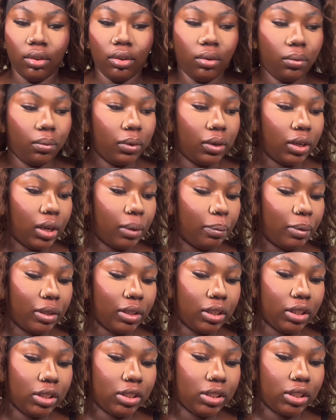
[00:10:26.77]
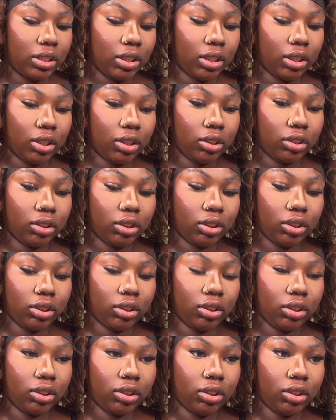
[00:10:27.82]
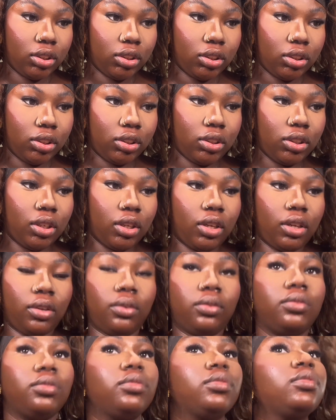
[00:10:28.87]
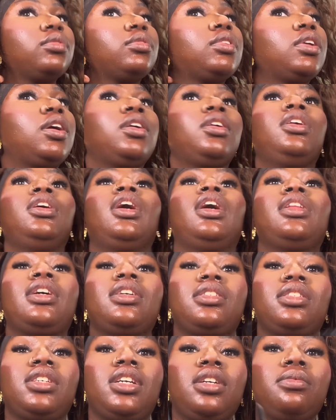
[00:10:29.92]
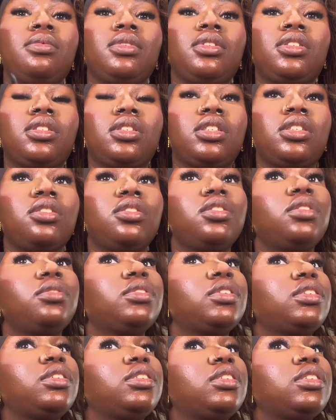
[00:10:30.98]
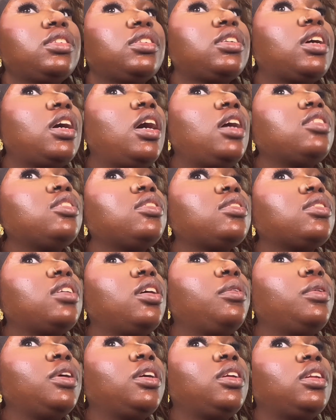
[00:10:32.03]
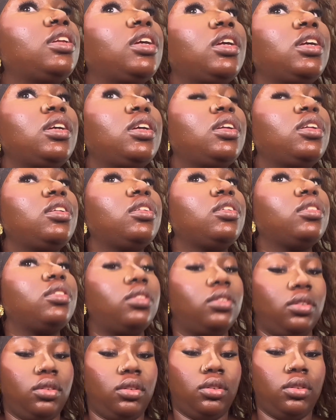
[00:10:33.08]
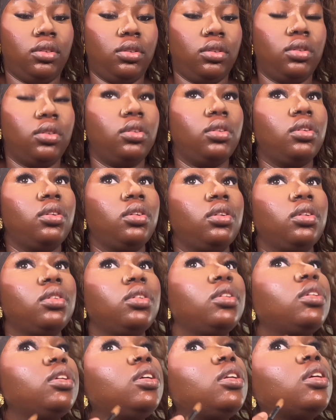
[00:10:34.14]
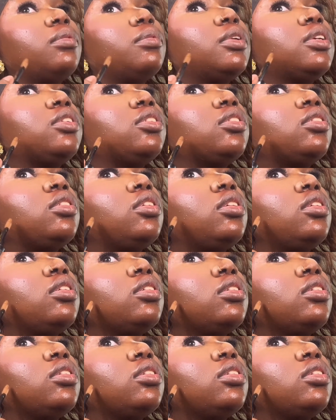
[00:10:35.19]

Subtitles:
Where did I put the concealer? Oh. Yeah, that same skin tone concealer, I'll just go in and clean up my jaw